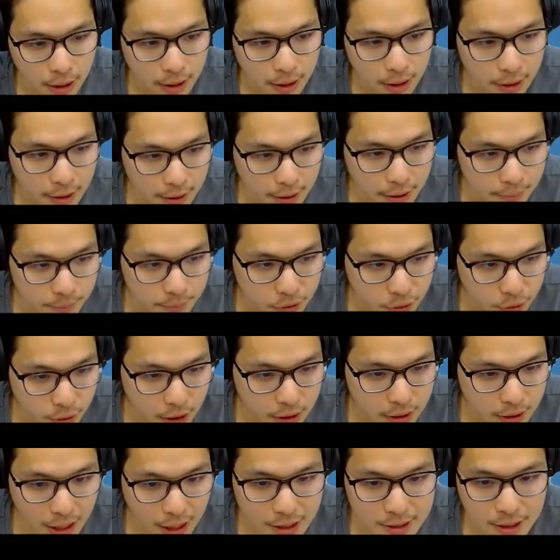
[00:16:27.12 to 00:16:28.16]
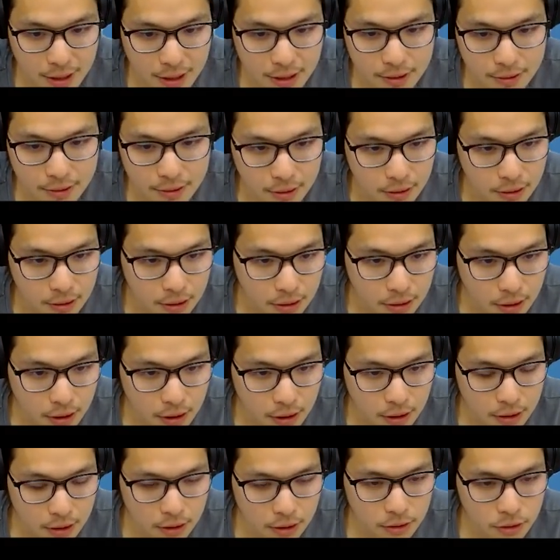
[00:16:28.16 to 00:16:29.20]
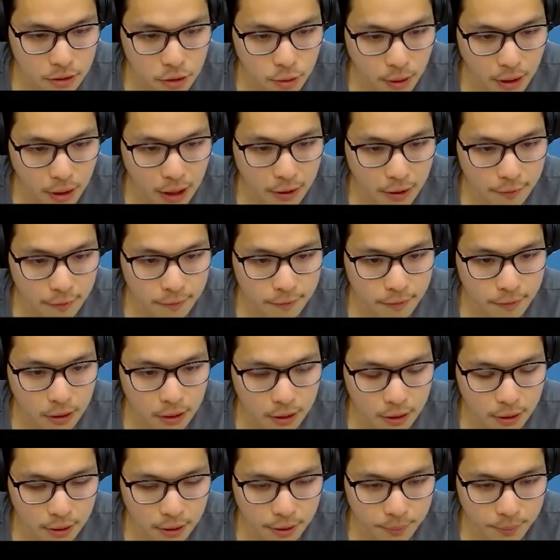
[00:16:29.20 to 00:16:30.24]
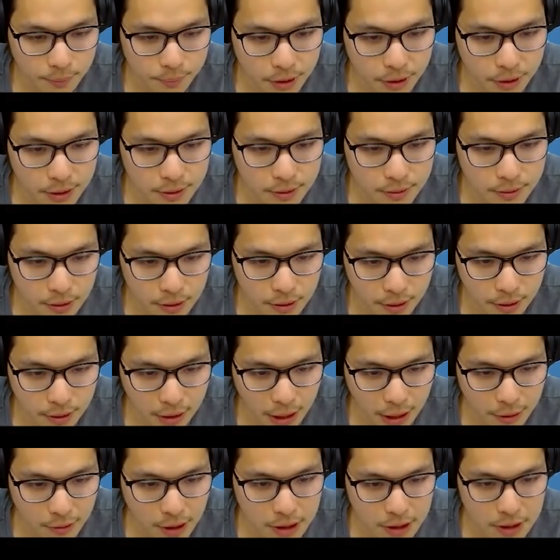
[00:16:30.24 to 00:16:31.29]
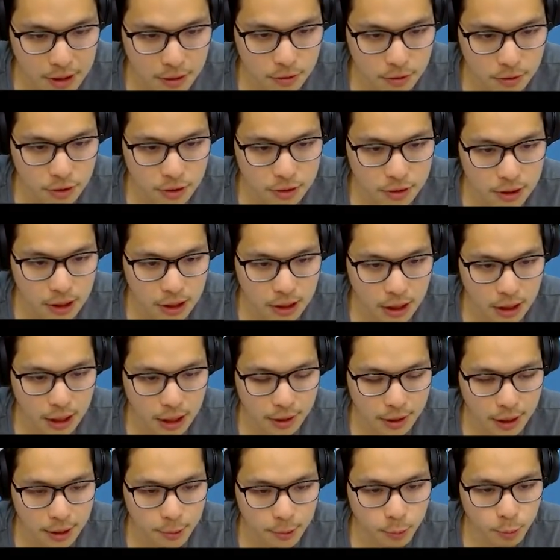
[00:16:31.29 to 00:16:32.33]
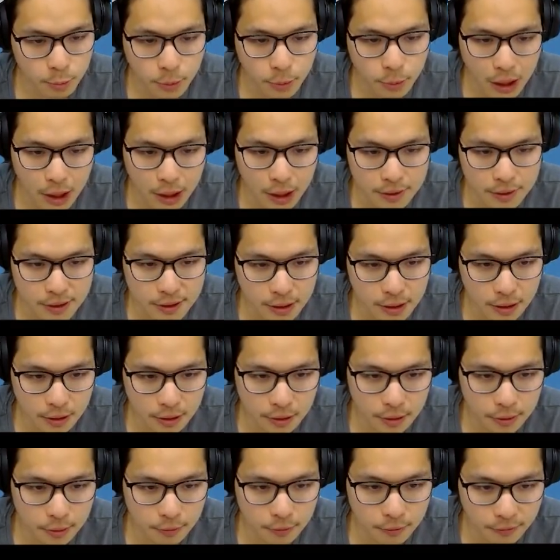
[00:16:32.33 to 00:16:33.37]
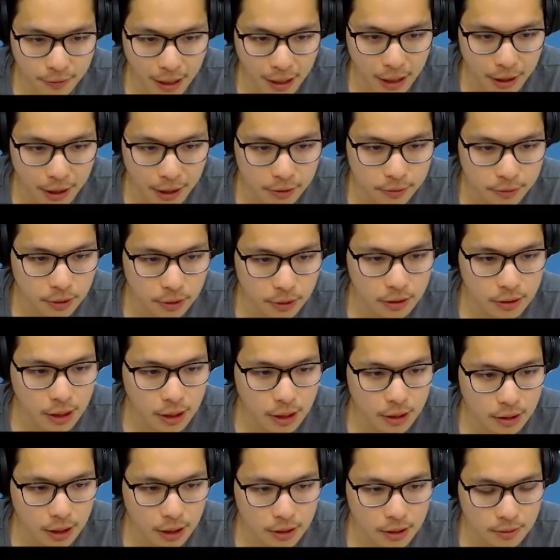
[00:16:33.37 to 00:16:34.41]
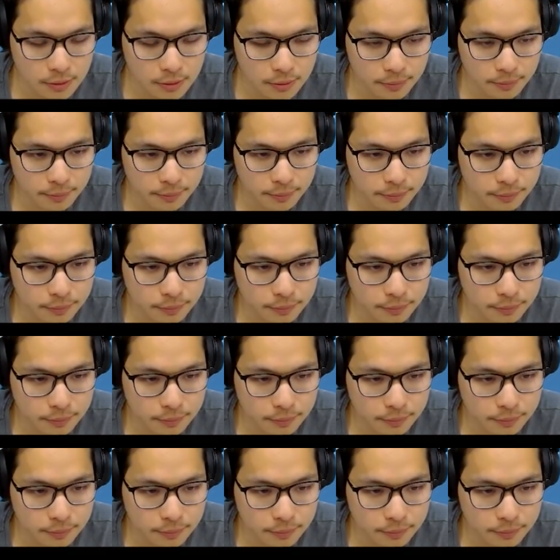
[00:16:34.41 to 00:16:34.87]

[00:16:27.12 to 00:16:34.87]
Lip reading: and you can access here to have this high resolution data in one single file. In the next,